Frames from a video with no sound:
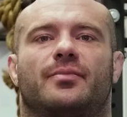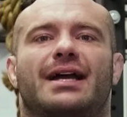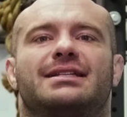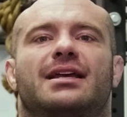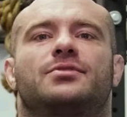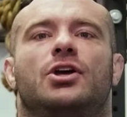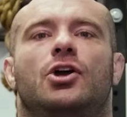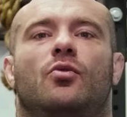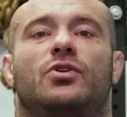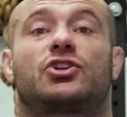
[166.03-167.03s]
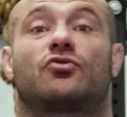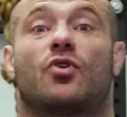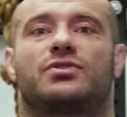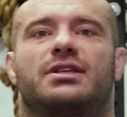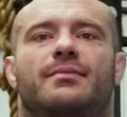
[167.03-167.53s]
biceps, which
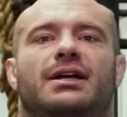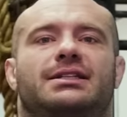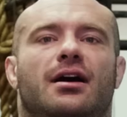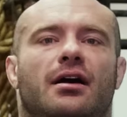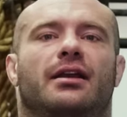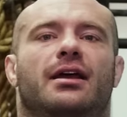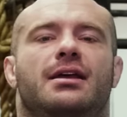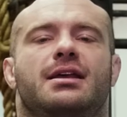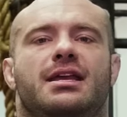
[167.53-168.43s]
grows them a ton.